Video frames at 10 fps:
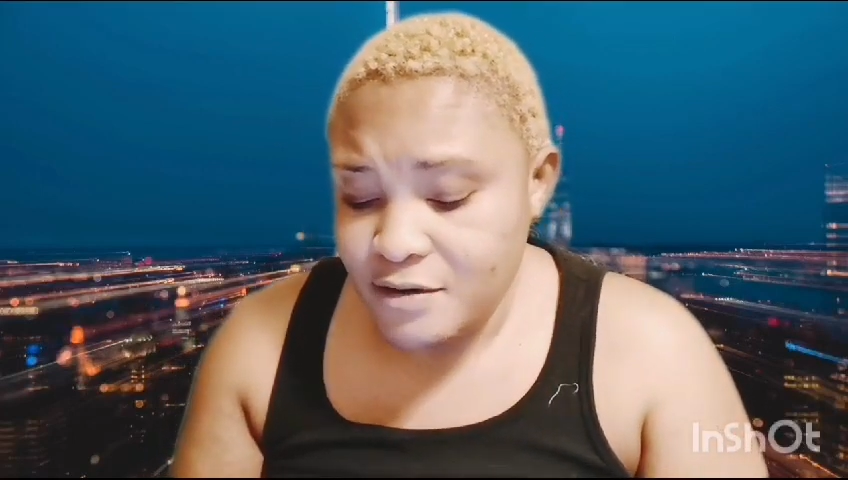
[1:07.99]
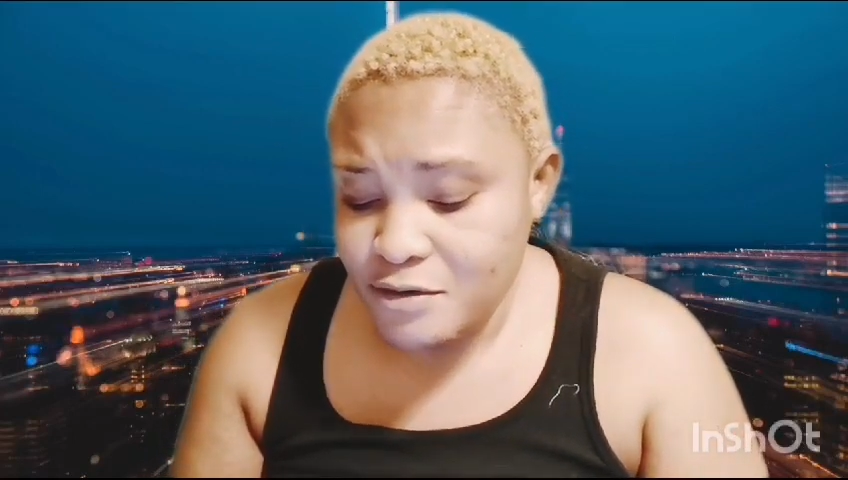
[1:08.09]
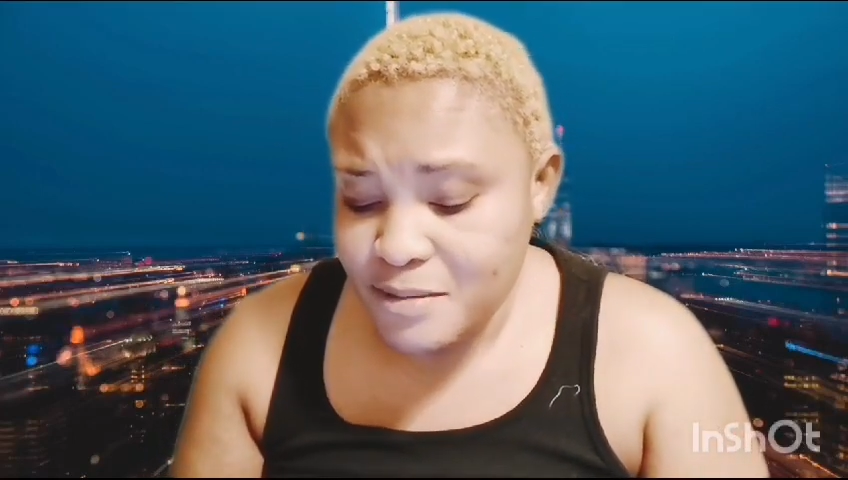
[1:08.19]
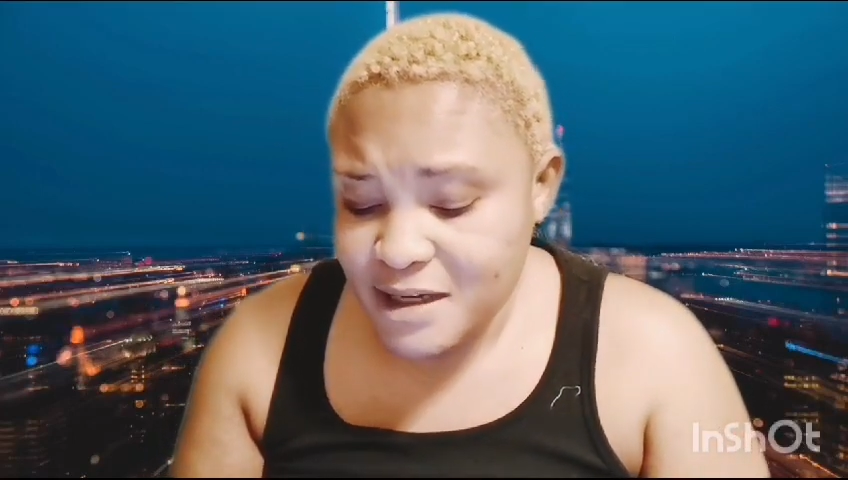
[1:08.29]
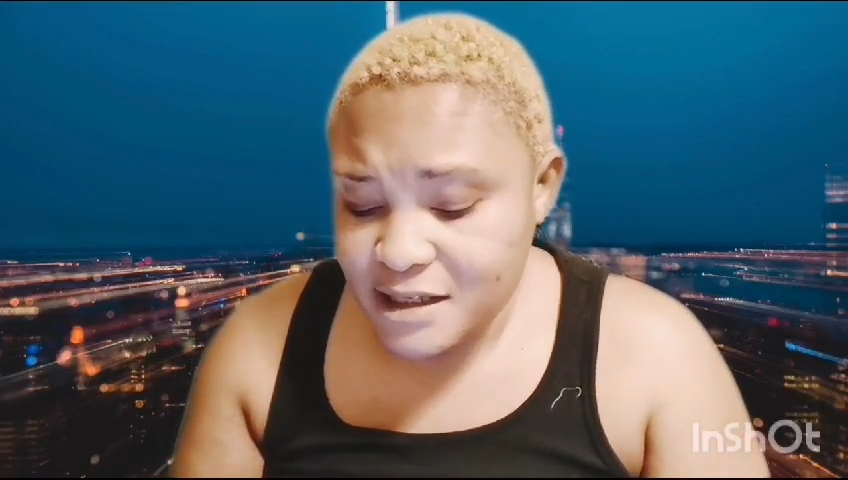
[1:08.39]

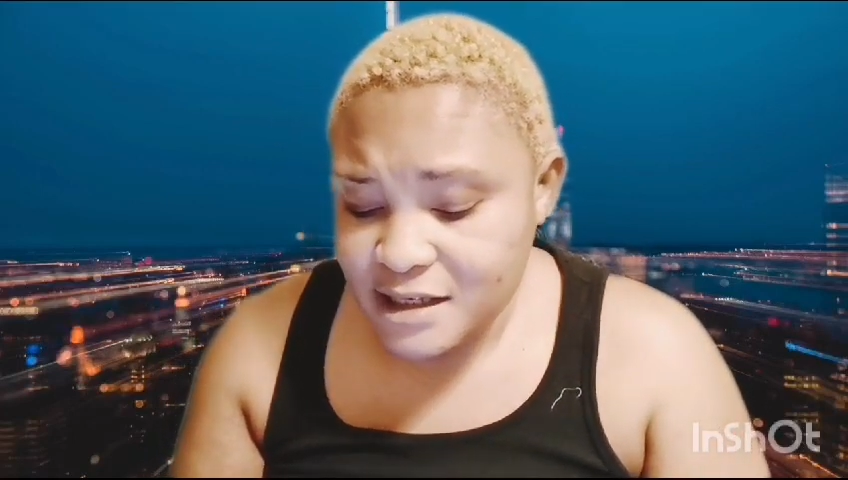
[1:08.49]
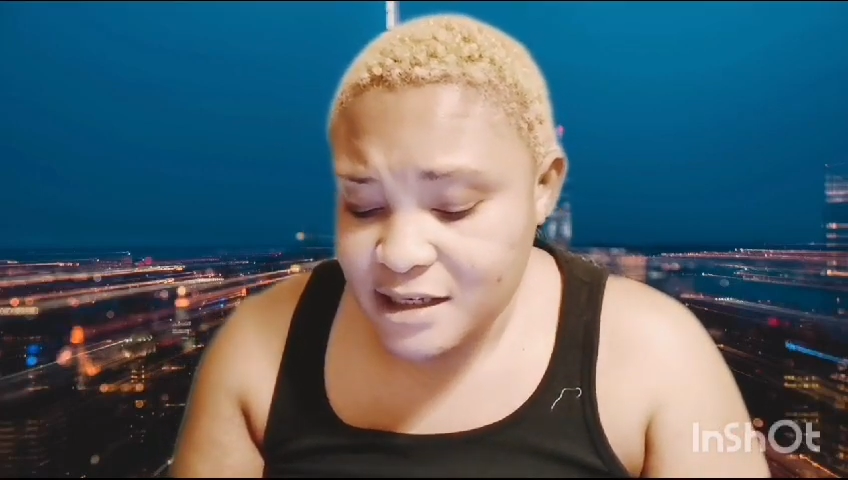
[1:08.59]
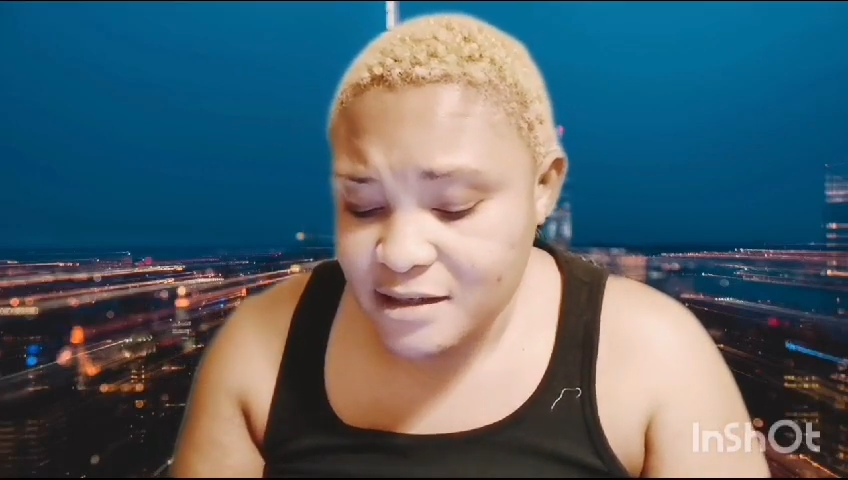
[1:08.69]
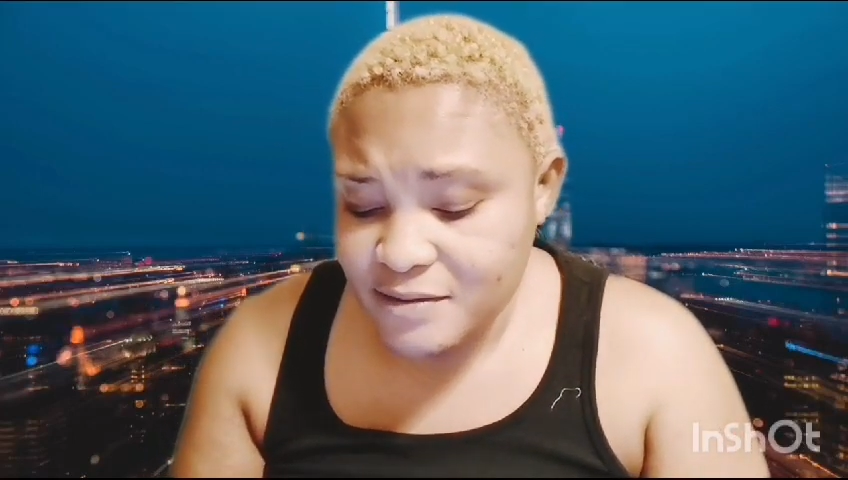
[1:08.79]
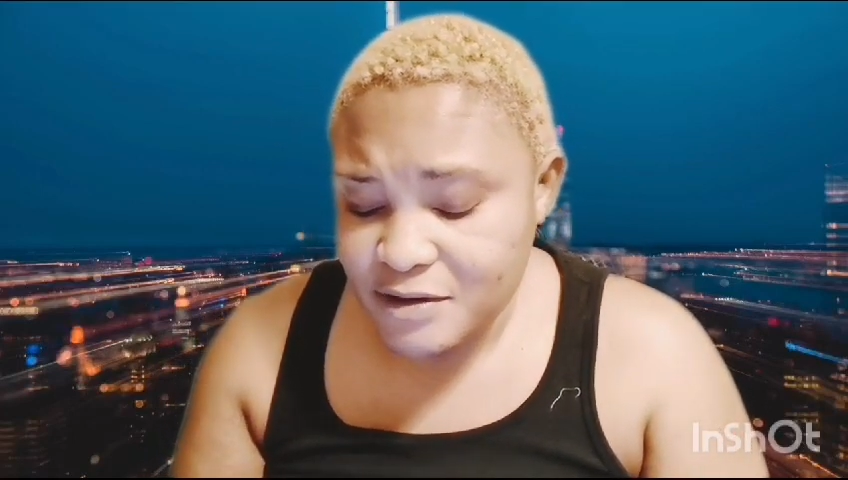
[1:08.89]
Romans
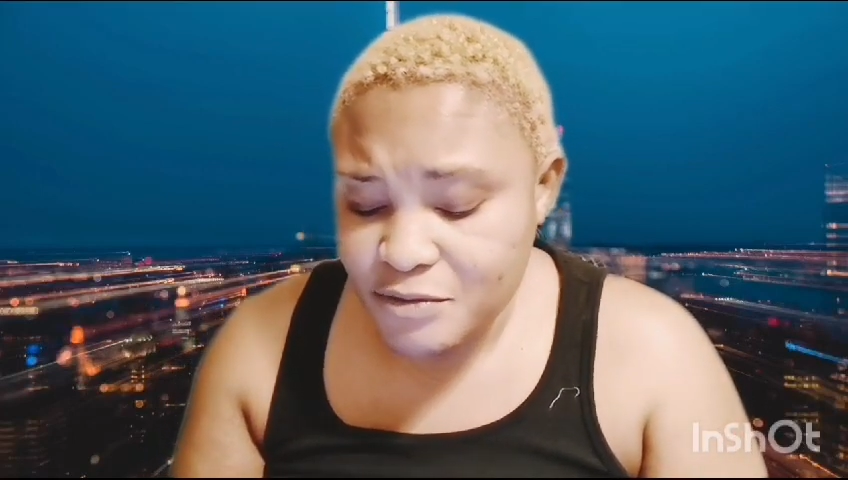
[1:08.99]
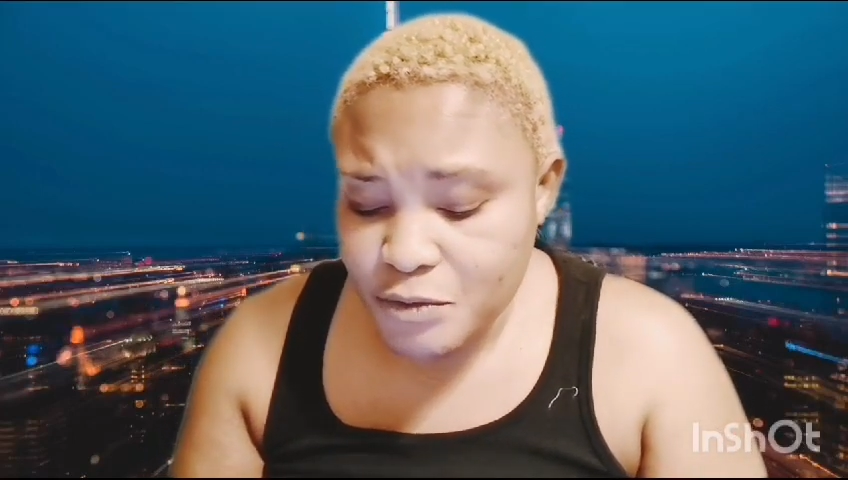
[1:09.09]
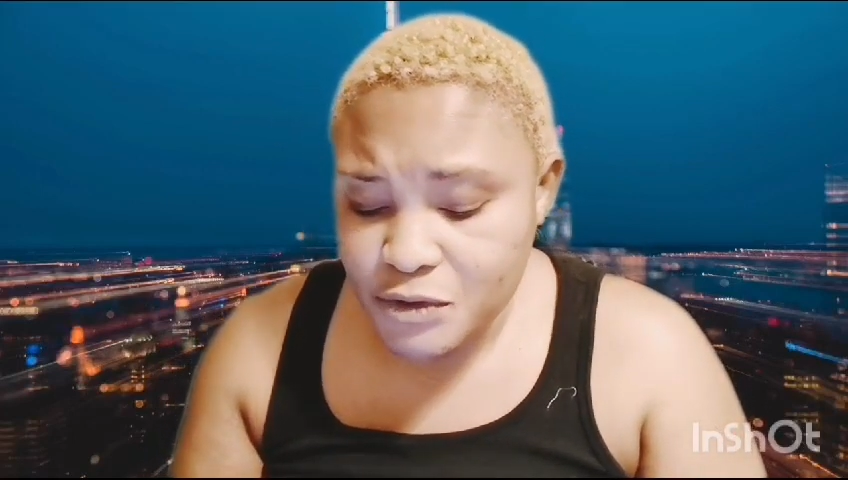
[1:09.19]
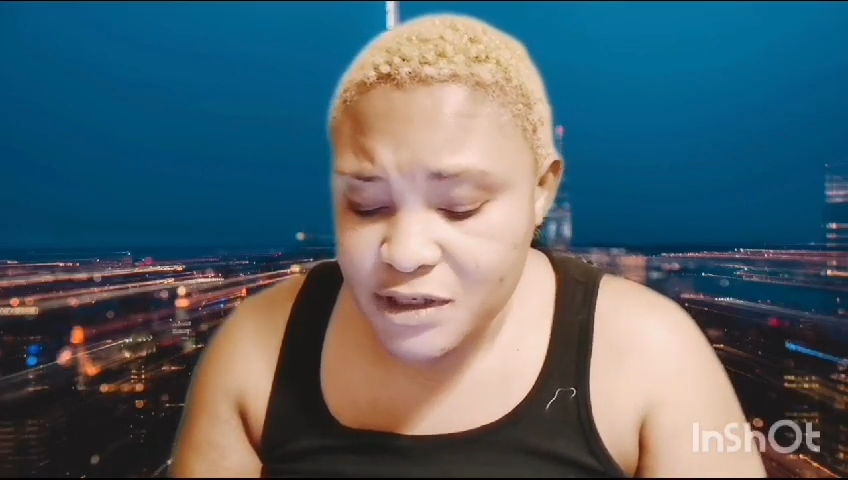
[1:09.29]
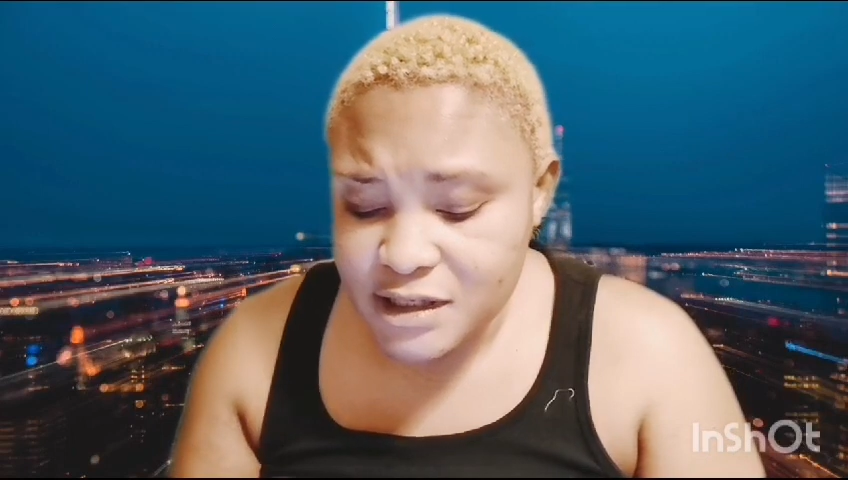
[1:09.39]
6, verse
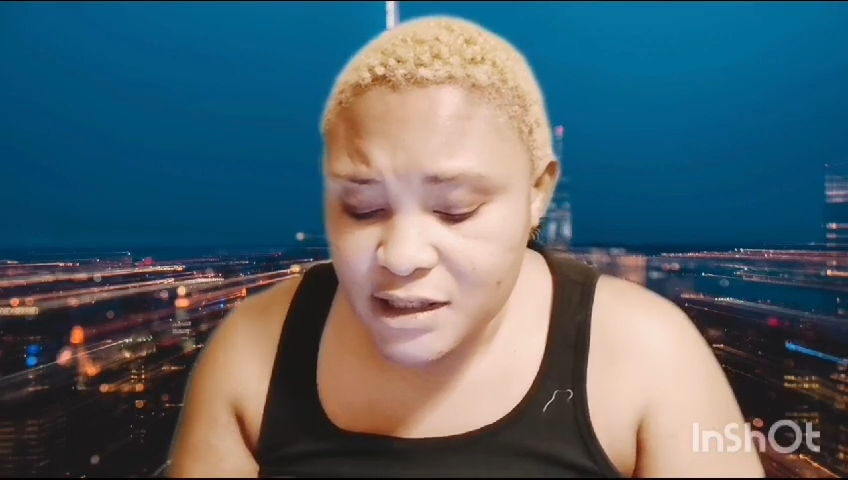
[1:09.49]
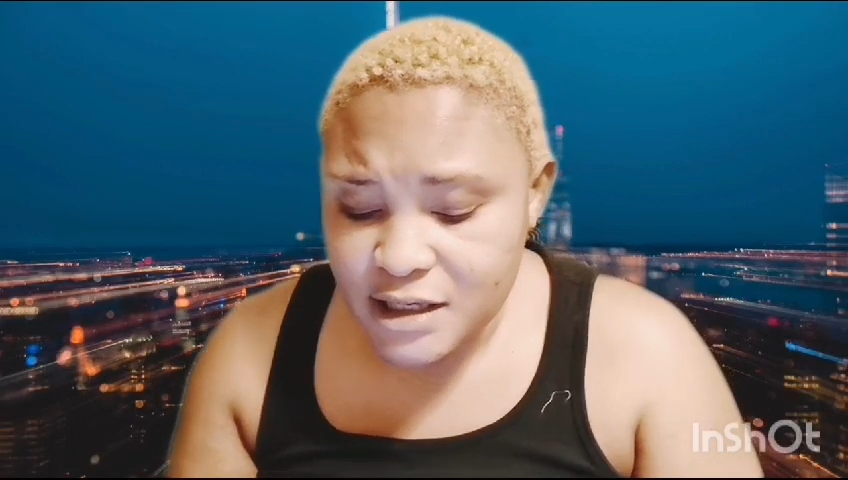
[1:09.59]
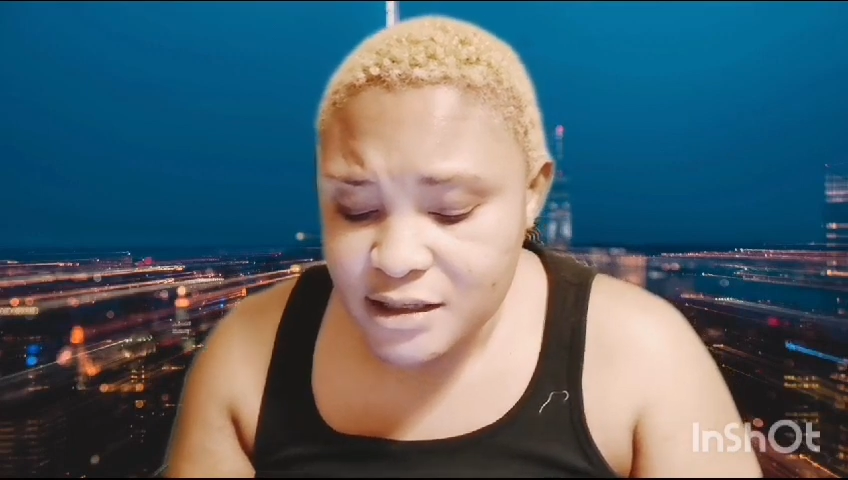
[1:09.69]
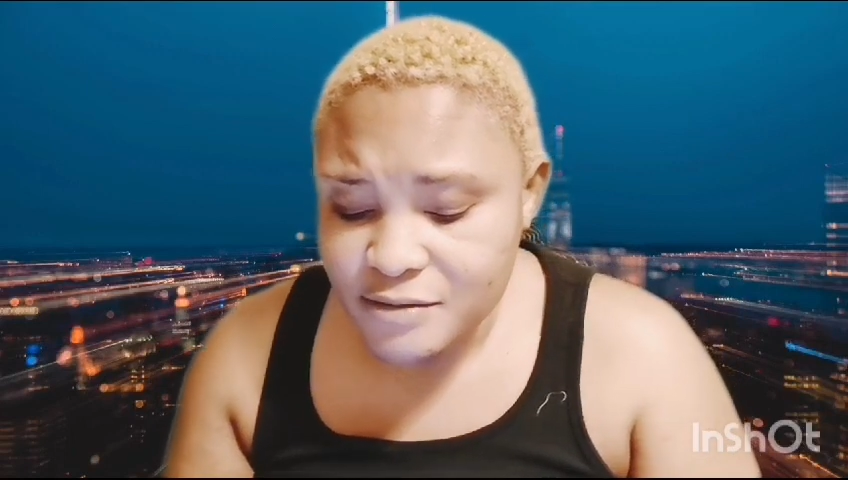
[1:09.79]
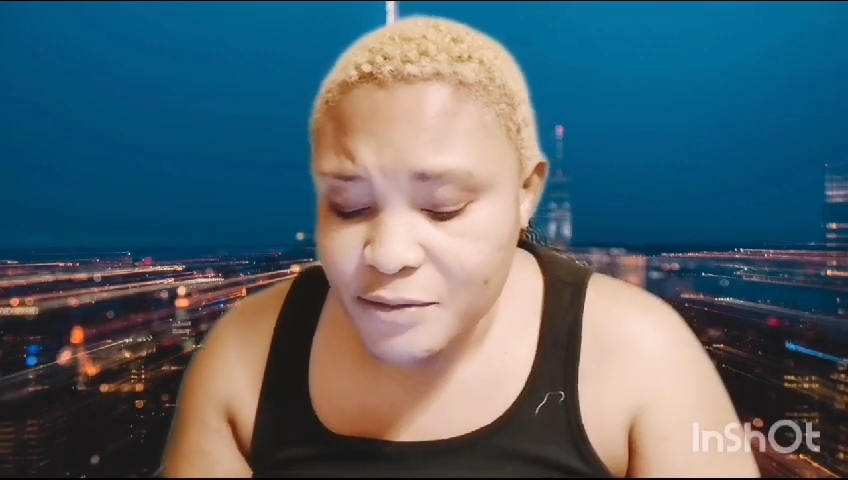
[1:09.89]
14 says,